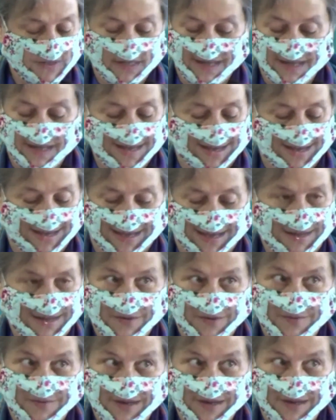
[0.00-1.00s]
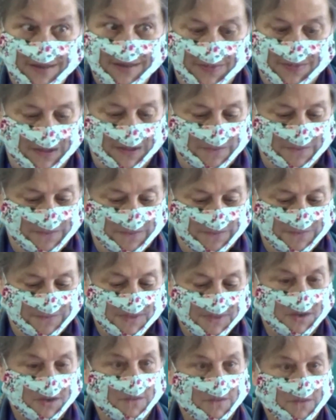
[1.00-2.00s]
I don't need them,
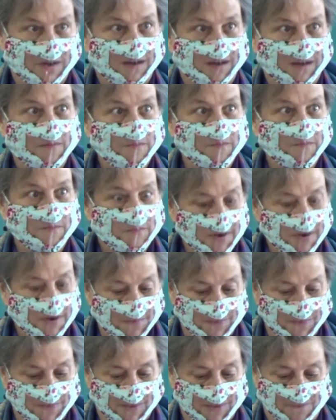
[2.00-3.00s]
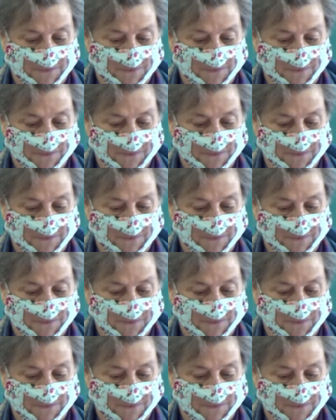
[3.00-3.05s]
so I'll burn them.